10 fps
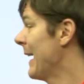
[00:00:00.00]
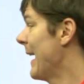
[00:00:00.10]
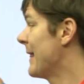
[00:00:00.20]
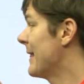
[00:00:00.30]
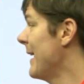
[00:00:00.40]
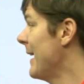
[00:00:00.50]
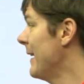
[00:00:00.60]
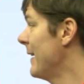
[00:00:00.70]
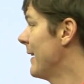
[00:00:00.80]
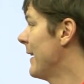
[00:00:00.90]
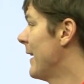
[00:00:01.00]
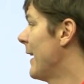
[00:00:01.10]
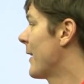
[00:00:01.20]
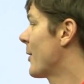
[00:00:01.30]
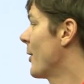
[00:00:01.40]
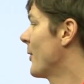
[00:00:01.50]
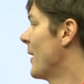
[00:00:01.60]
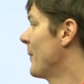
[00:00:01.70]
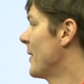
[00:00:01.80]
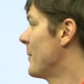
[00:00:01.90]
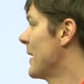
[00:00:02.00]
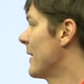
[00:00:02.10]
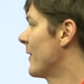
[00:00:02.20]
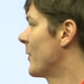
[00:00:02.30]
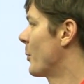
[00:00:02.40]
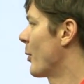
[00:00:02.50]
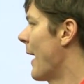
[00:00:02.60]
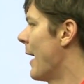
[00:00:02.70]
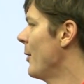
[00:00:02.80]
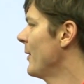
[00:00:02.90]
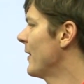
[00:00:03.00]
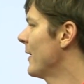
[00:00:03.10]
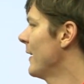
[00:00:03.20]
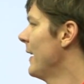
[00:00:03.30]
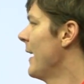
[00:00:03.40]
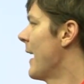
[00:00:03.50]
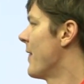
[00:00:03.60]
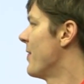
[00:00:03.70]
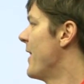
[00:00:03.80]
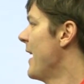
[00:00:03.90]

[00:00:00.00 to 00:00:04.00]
And then it grows up to be a sprout, and